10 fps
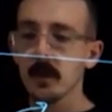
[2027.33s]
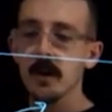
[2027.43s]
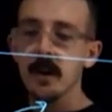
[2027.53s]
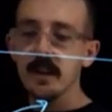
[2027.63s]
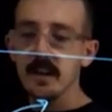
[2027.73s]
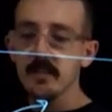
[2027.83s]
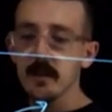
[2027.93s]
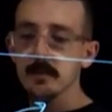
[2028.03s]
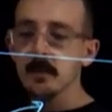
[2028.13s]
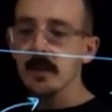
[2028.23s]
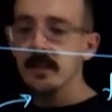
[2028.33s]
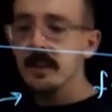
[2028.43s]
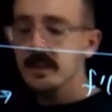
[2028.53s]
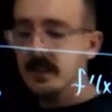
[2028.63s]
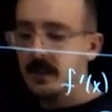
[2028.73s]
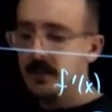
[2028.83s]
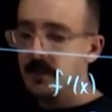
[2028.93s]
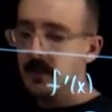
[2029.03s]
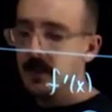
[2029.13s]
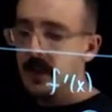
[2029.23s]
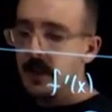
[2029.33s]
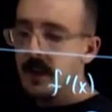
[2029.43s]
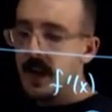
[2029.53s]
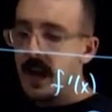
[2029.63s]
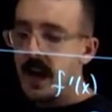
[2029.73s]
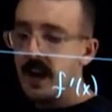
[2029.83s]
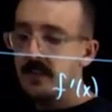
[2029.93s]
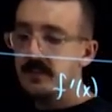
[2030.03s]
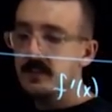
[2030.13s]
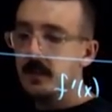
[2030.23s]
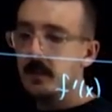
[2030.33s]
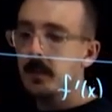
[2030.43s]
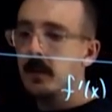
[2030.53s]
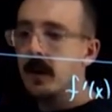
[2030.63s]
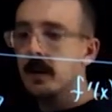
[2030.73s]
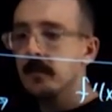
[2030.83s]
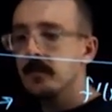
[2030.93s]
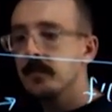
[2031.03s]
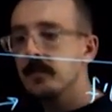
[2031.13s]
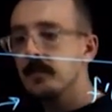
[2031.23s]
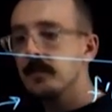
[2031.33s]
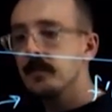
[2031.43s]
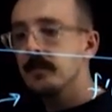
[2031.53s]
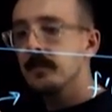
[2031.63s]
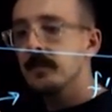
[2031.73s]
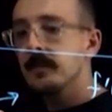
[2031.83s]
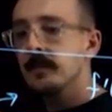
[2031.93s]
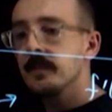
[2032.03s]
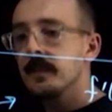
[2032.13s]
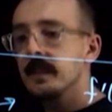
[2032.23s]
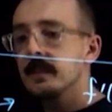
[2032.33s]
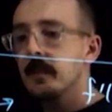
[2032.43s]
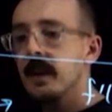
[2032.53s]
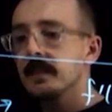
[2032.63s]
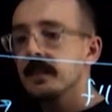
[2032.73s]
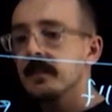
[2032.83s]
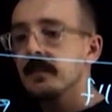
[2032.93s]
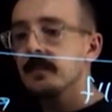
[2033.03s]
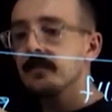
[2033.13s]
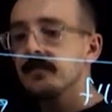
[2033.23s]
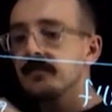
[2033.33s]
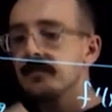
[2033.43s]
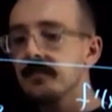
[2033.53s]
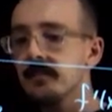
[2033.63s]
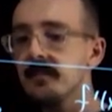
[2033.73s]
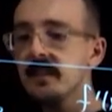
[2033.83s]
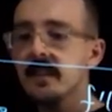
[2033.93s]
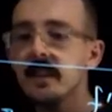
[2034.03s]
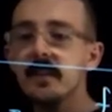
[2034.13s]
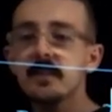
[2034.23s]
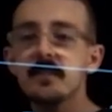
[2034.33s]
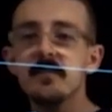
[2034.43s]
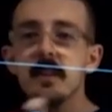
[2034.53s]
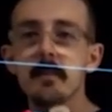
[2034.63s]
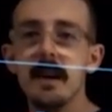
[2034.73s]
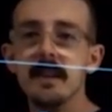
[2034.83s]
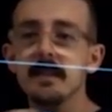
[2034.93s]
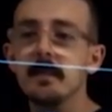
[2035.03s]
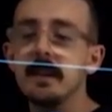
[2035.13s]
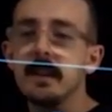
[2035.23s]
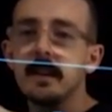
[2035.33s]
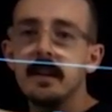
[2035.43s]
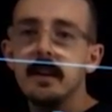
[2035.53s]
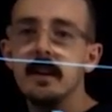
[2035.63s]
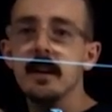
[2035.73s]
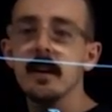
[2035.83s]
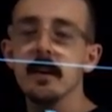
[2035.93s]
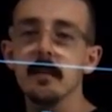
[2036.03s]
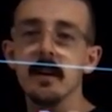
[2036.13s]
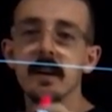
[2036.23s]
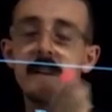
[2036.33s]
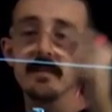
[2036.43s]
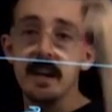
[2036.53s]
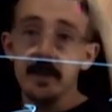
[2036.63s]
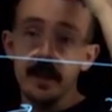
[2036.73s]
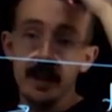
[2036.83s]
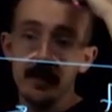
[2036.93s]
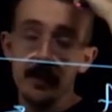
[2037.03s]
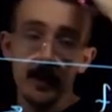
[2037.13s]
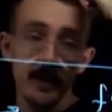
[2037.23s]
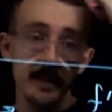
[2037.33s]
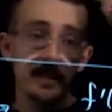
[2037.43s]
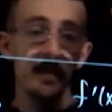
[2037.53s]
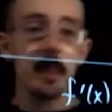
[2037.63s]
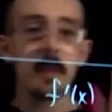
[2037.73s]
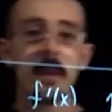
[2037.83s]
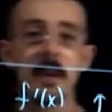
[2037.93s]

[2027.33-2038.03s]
we're concave up. So on this interval, f double prime is positive. The others flip back to being um, concave down again, if you notice.